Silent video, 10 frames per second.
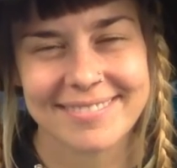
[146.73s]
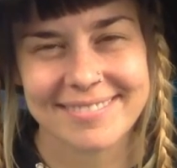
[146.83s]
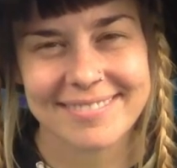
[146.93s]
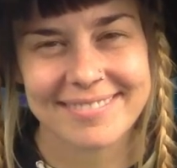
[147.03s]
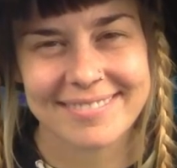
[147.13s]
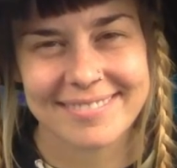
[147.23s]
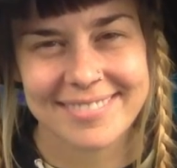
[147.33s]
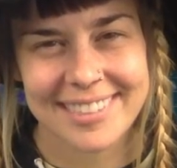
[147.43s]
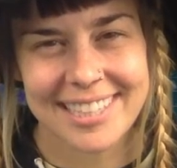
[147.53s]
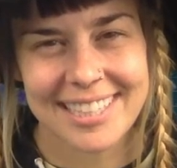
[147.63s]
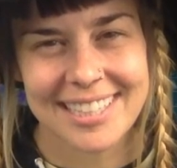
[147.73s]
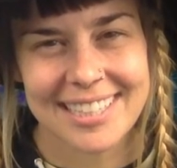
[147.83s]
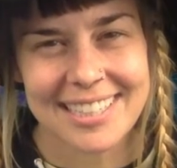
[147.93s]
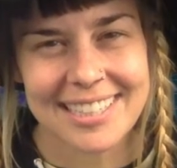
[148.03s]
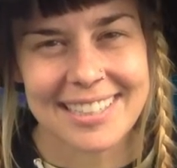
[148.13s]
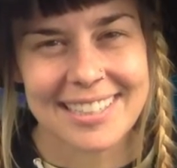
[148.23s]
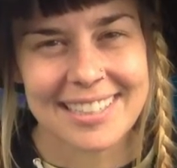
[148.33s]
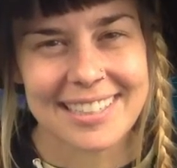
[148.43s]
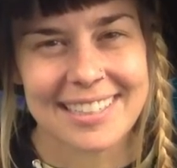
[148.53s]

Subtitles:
(silence)